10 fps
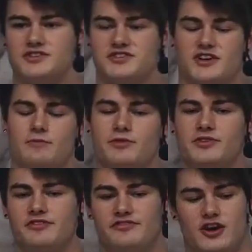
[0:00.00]
page, you start
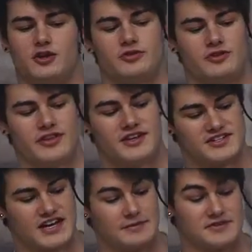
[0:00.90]
building a following, then
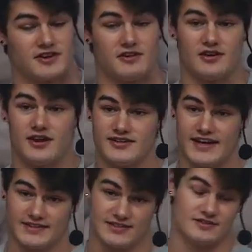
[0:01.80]
it's time to start
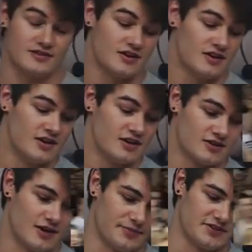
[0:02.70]
contacting
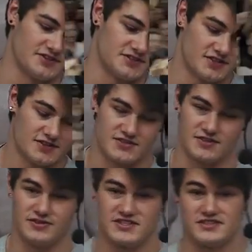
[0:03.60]
companies.
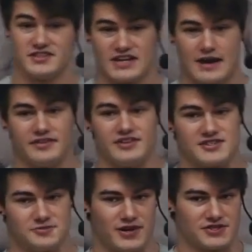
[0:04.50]
So this is the time to
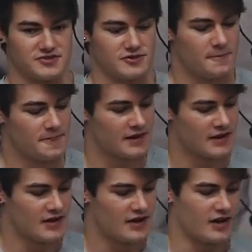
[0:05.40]
get sponsored.
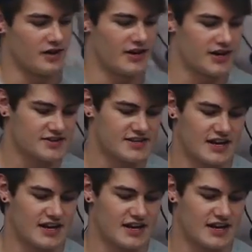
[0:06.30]
A lot of the